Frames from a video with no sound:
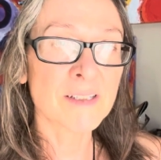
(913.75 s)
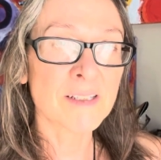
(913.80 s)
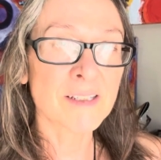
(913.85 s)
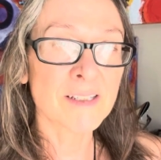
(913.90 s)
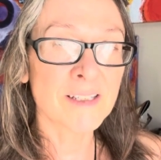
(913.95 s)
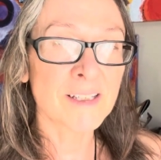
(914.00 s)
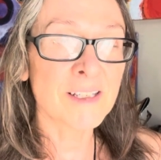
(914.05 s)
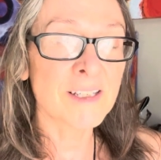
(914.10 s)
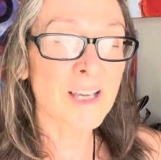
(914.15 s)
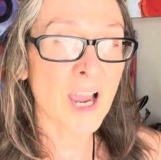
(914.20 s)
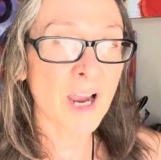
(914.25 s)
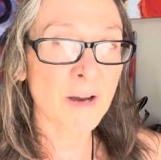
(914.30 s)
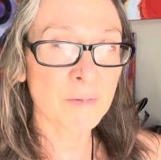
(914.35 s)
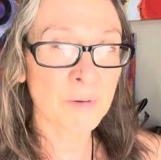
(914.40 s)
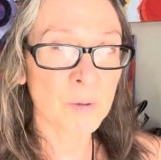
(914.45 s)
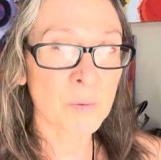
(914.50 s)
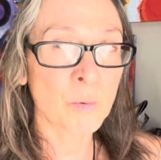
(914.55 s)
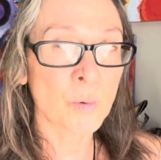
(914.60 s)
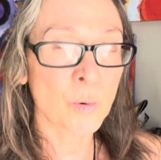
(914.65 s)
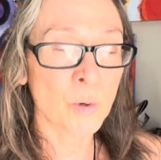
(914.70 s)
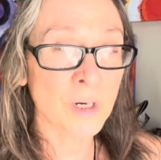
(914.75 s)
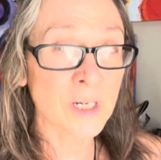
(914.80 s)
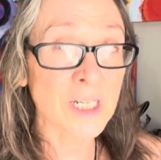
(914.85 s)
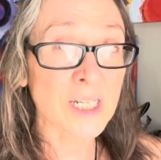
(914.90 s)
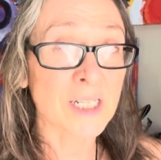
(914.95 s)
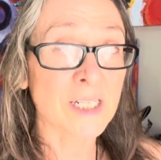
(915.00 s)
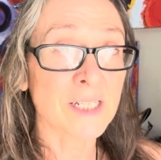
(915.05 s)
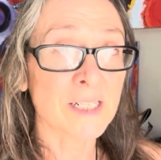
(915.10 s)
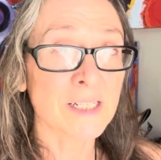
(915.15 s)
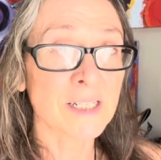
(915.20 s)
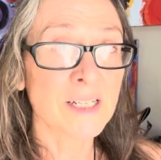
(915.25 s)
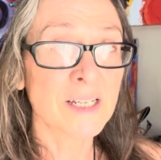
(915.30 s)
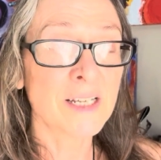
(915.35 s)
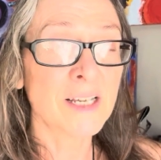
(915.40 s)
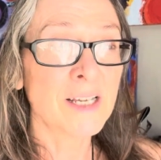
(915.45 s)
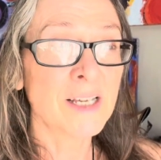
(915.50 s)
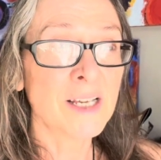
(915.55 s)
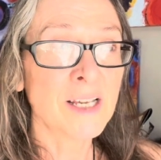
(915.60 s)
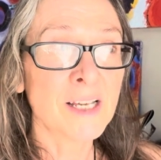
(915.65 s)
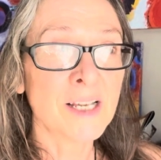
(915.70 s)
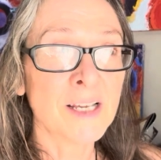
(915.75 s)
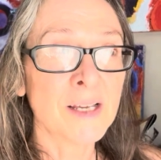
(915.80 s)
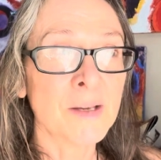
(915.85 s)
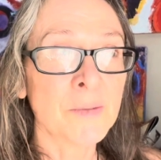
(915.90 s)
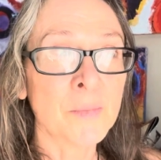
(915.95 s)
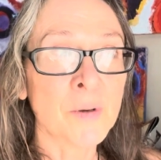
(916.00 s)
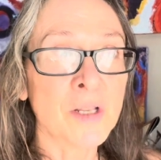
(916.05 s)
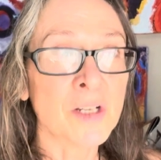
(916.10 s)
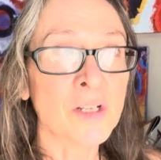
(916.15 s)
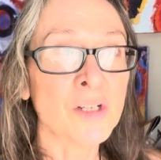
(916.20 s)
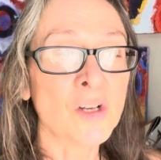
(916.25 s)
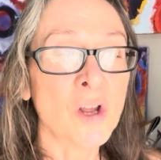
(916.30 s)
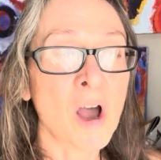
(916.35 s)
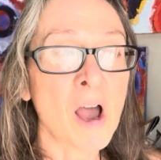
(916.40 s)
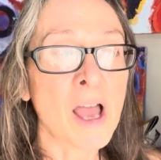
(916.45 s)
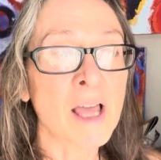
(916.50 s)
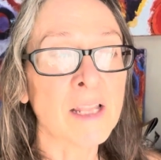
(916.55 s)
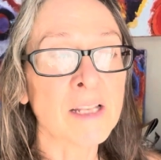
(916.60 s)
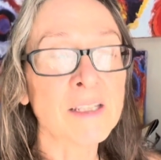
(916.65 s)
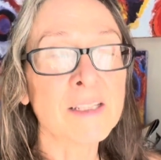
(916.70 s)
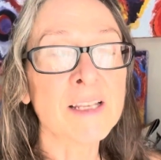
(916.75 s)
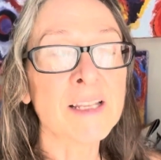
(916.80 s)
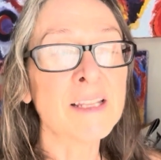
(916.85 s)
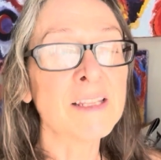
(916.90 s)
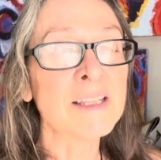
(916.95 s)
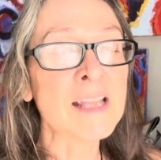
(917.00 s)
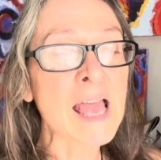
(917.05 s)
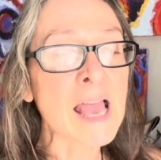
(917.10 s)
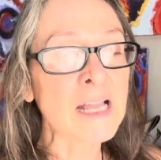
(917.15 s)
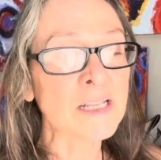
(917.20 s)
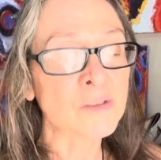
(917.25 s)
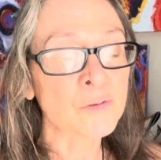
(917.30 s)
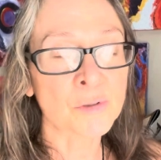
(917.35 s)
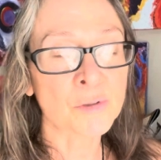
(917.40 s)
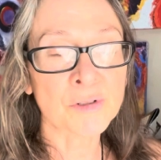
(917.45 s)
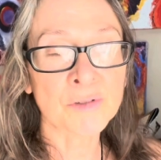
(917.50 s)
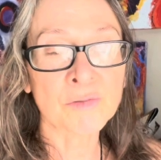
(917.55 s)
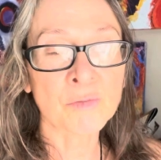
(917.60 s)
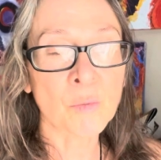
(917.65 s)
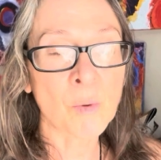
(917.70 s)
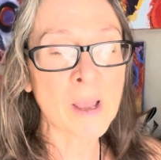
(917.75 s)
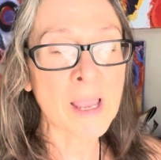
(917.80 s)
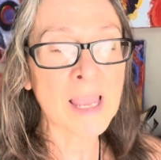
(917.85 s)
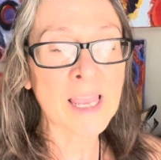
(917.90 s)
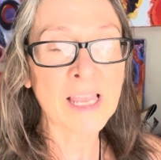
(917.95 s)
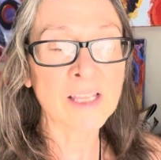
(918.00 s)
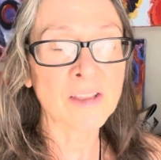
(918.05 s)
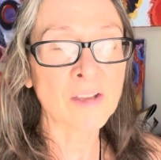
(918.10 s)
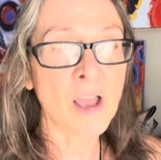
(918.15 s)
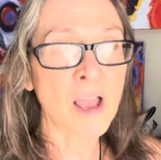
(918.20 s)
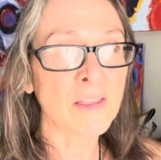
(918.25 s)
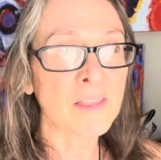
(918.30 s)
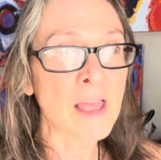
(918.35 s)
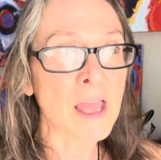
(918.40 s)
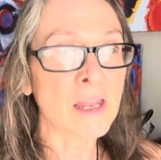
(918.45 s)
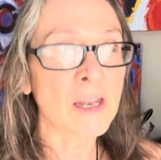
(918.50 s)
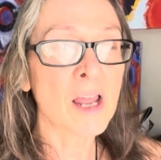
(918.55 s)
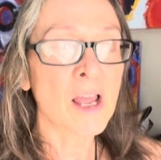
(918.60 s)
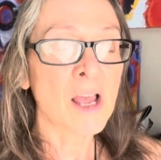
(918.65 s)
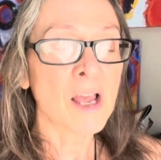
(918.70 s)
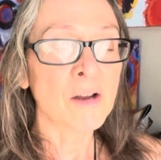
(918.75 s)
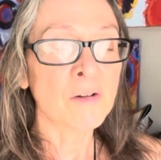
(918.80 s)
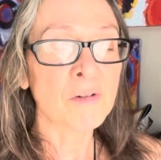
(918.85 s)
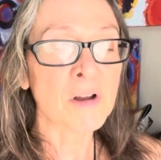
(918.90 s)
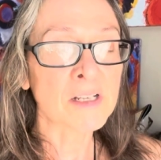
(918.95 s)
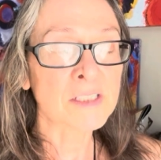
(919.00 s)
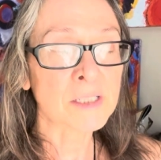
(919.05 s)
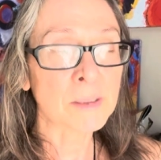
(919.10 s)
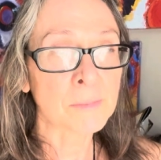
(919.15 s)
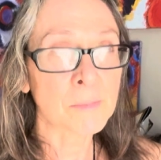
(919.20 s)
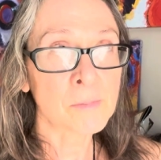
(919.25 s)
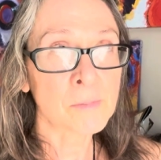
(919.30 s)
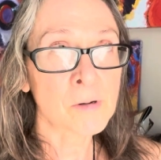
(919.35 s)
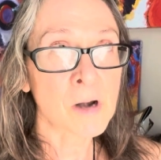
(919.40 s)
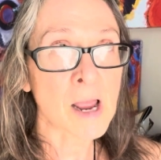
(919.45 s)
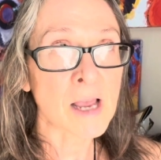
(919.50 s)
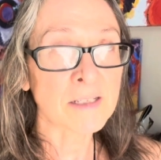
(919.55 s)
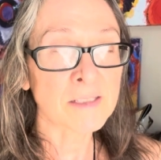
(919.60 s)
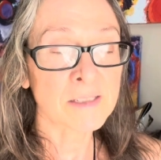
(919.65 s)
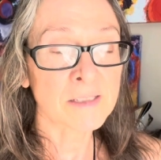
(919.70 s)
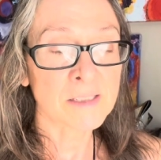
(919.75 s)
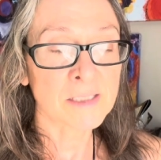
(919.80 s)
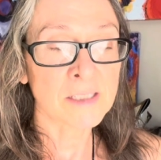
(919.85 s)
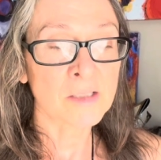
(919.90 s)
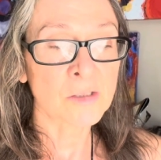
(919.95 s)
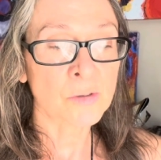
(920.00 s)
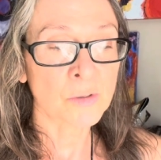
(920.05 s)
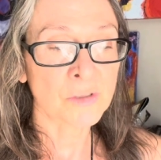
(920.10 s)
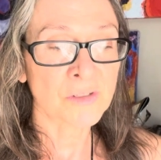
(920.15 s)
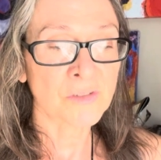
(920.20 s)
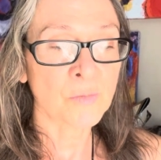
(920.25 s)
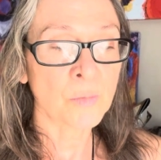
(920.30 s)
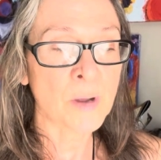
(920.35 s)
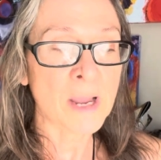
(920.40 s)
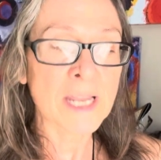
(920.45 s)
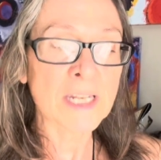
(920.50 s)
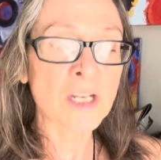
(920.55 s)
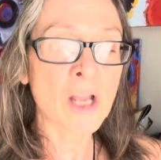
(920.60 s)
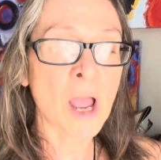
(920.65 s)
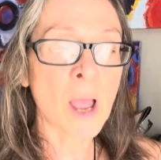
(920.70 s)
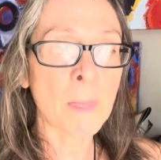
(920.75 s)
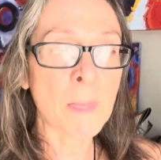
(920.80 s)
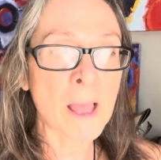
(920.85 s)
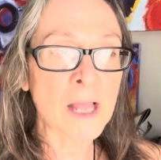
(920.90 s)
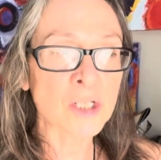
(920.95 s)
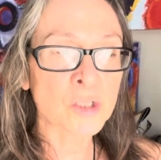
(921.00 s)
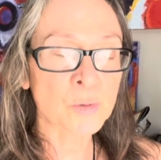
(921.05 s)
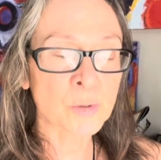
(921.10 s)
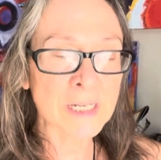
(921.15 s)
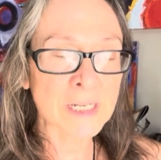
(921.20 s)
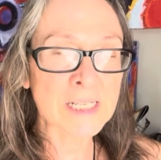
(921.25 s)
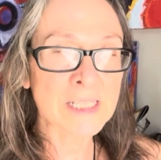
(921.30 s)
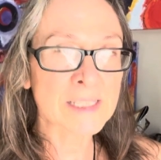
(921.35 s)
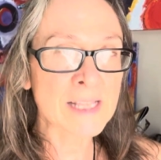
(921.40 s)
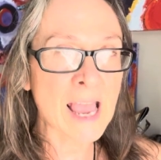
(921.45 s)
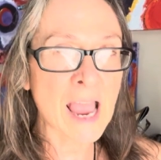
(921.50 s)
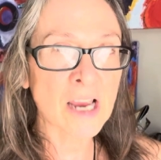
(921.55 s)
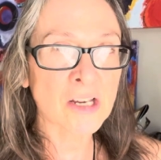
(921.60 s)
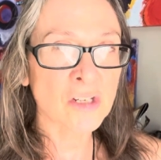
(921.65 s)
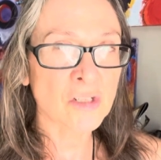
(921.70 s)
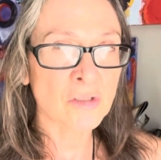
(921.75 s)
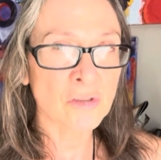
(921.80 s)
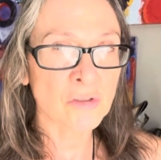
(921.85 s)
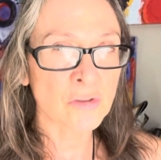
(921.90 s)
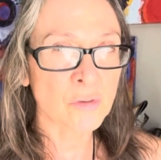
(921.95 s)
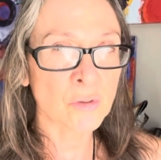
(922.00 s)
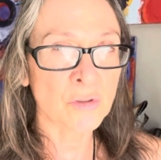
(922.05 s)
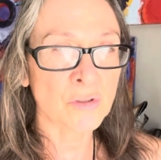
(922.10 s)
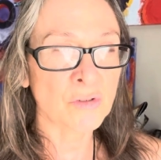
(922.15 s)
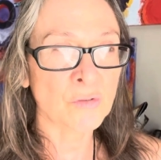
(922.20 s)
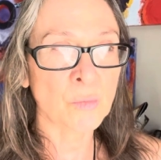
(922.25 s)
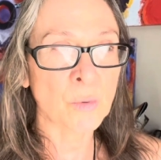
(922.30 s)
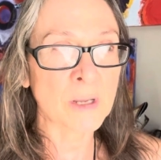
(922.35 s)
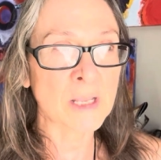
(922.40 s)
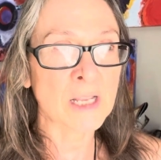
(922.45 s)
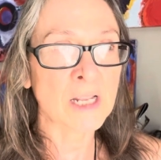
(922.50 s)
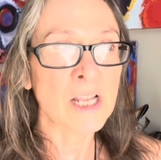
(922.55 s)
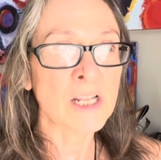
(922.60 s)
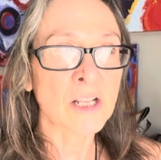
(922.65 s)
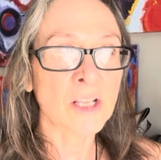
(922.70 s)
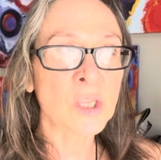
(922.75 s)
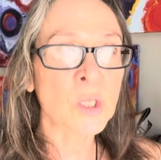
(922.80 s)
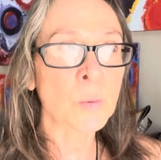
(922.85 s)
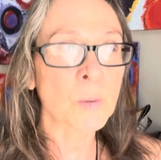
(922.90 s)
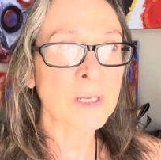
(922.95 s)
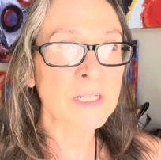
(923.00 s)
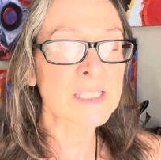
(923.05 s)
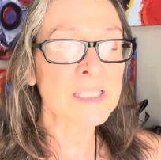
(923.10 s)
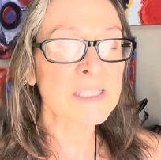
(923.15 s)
He got rewarded, but not in that sort of way, not in that reciprocity sort of way, not in that transactional sort of way, not the way it